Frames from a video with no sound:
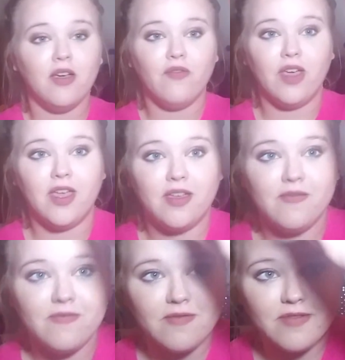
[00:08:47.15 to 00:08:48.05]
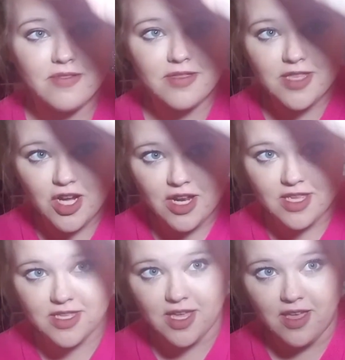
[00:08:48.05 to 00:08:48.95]
Like,
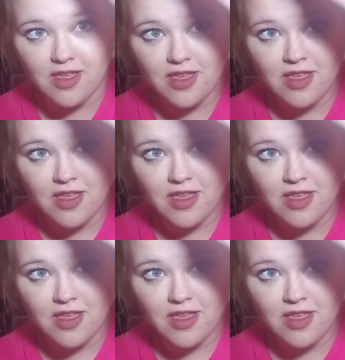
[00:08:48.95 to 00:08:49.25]
seriously.